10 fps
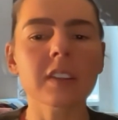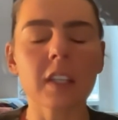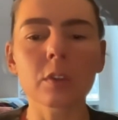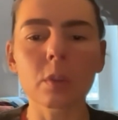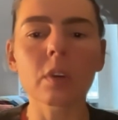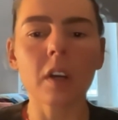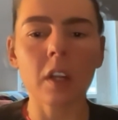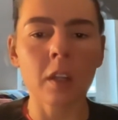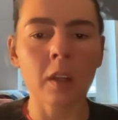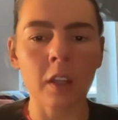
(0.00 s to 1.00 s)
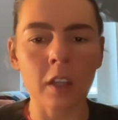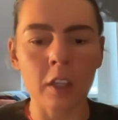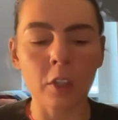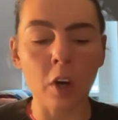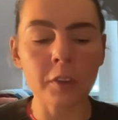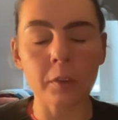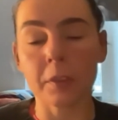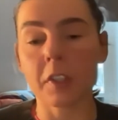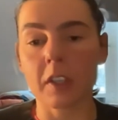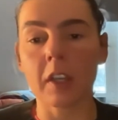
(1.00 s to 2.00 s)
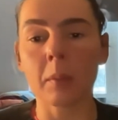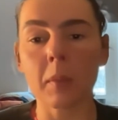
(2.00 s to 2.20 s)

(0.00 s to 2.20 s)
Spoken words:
that took a lot of time.